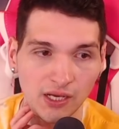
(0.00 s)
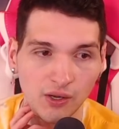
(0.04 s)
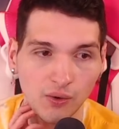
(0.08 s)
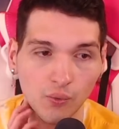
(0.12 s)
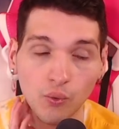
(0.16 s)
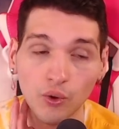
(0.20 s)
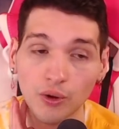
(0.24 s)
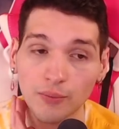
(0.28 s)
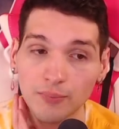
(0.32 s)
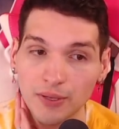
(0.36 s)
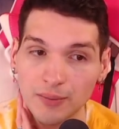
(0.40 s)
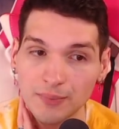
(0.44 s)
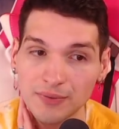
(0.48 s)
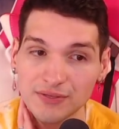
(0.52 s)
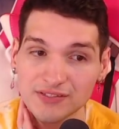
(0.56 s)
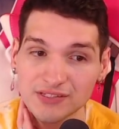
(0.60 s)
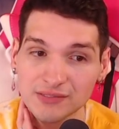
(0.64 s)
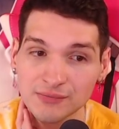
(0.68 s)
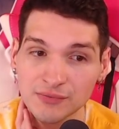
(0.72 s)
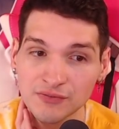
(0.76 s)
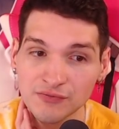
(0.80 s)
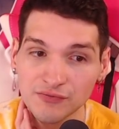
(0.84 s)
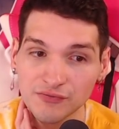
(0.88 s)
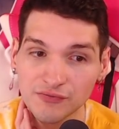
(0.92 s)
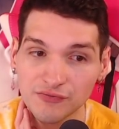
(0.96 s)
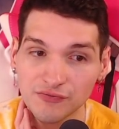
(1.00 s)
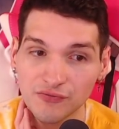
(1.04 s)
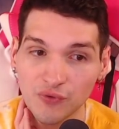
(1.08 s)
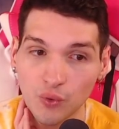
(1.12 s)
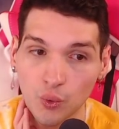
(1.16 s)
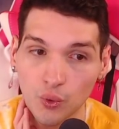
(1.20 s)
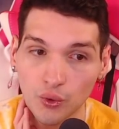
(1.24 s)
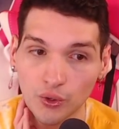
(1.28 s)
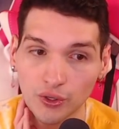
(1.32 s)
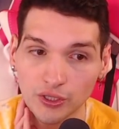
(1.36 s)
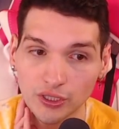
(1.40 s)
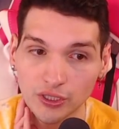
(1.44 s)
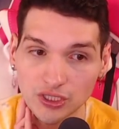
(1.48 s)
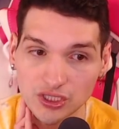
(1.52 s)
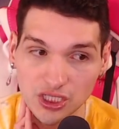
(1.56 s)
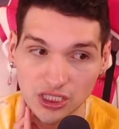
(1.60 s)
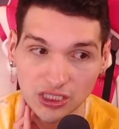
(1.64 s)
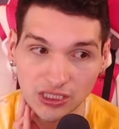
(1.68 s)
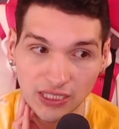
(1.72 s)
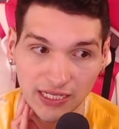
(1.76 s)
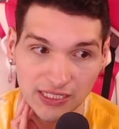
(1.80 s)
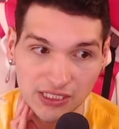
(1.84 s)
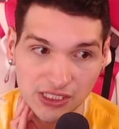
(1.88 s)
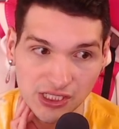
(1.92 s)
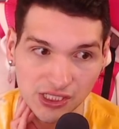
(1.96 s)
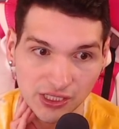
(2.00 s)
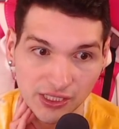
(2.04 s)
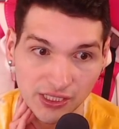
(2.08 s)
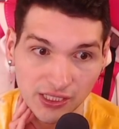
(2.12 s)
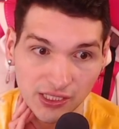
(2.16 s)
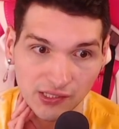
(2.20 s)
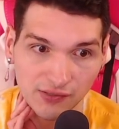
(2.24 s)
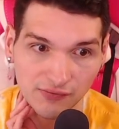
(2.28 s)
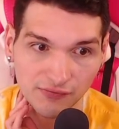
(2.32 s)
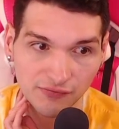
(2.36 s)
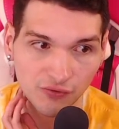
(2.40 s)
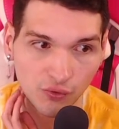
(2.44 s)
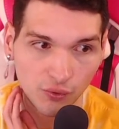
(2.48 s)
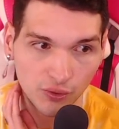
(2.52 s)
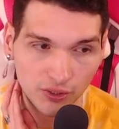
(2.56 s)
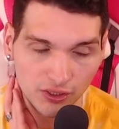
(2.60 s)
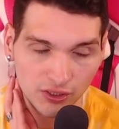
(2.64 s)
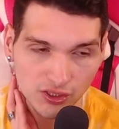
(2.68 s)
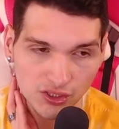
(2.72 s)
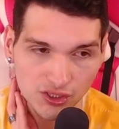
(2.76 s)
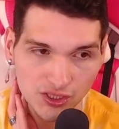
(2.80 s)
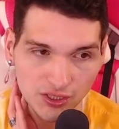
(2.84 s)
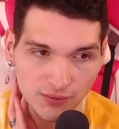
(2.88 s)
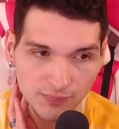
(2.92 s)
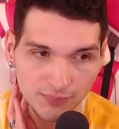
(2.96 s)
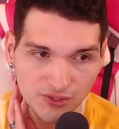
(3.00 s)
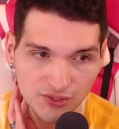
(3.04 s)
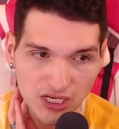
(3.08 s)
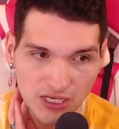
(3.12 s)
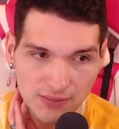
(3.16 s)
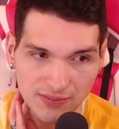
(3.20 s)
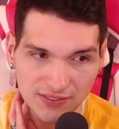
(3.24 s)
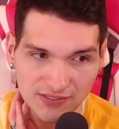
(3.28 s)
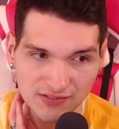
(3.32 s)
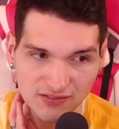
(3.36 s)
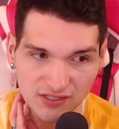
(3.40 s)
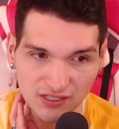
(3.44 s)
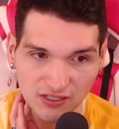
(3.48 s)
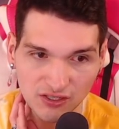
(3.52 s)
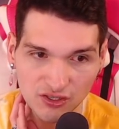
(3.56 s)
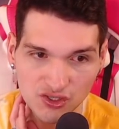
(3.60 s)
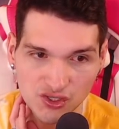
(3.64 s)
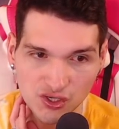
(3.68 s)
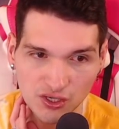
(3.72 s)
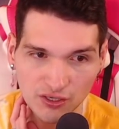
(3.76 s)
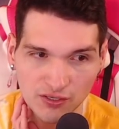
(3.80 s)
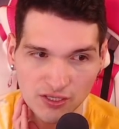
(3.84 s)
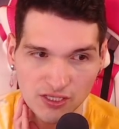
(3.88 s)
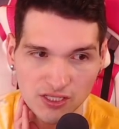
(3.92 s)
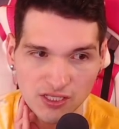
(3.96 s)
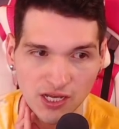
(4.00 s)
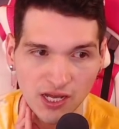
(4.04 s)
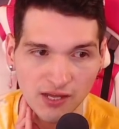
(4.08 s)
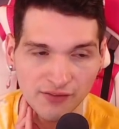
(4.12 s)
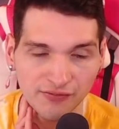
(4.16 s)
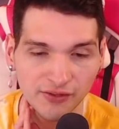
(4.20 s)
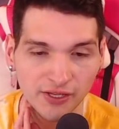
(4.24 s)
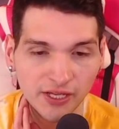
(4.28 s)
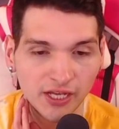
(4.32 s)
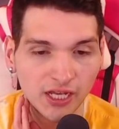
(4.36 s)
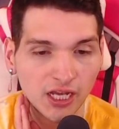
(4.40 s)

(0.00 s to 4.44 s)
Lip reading: or maybe someone allegedly forged Jamie's signature on stuff.